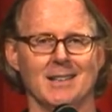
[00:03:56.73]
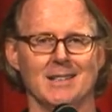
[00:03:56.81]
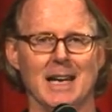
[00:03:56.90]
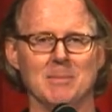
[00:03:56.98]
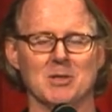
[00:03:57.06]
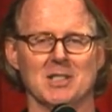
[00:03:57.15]

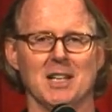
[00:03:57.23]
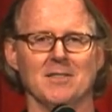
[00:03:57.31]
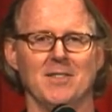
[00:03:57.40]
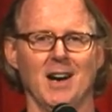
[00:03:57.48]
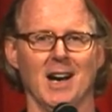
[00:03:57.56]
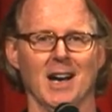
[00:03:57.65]
named
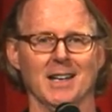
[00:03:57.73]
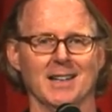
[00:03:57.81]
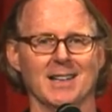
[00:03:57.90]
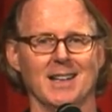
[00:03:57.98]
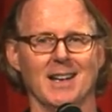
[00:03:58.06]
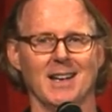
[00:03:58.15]
Stefan
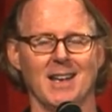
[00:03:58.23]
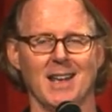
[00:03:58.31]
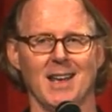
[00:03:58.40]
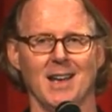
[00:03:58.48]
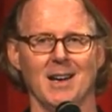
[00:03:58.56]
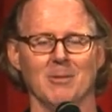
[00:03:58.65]

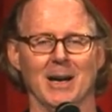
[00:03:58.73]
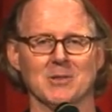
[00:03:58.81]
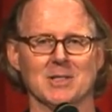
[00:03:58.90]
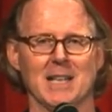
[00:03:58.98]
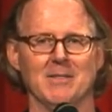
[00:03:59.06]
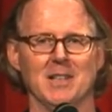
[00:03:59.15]
around
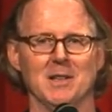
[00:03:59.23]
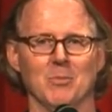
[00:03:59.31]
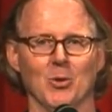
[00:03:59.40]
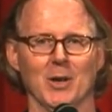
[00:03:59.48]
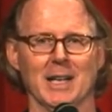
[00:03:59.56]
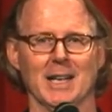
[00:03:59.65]
seven in the
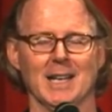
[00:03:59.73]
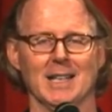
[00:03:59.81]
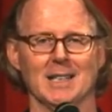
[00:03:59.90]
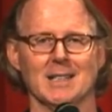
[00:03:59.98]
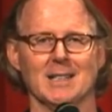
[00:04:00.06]
morning. And it,